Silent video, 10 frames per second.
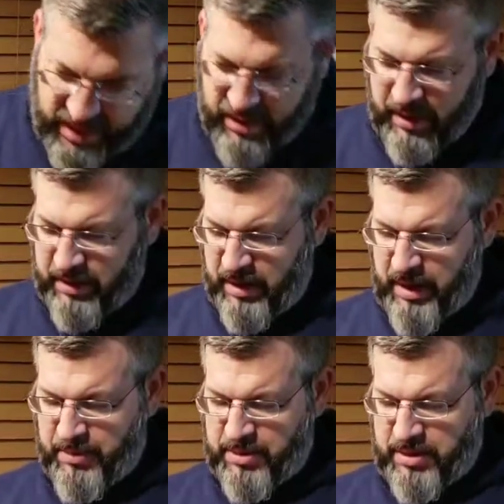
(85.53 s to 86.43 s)
you get the
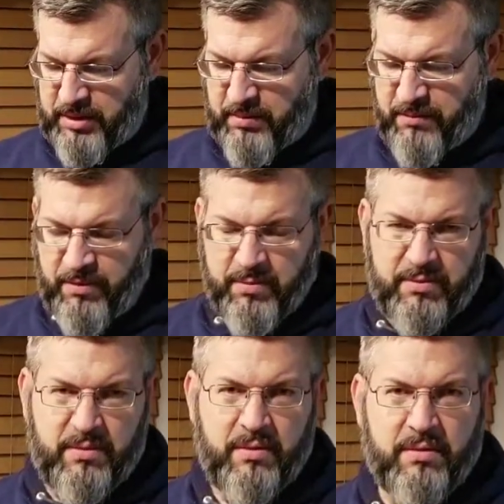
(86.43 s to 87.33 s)
camera system from
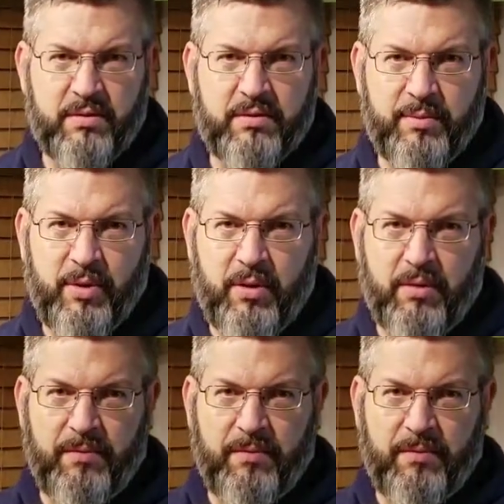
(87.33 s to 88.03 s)
Zmodo.